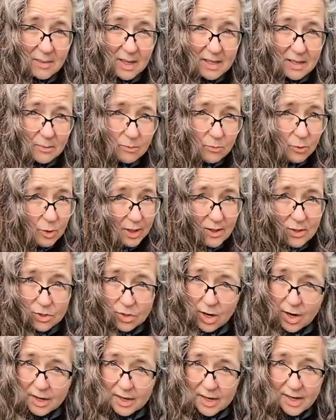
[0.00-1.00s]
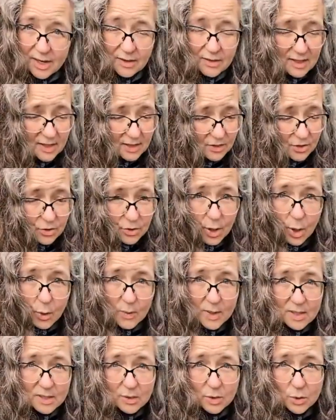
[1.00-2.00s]
to make them really strong and healthy and to
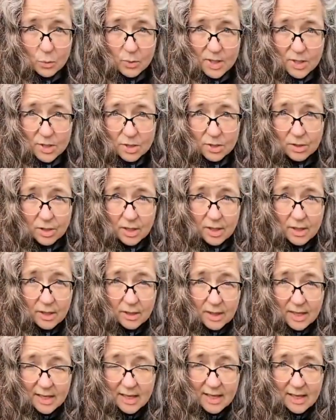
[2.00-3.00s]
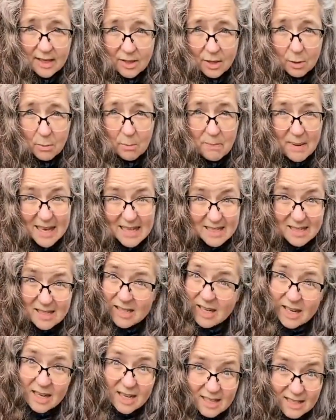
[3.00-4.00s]
go into the winter in their
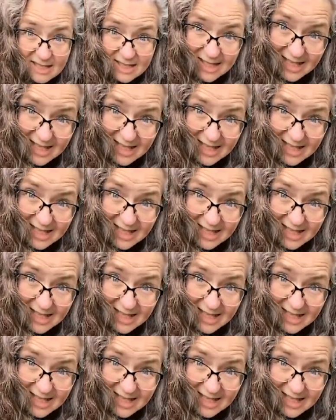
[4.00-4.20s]
best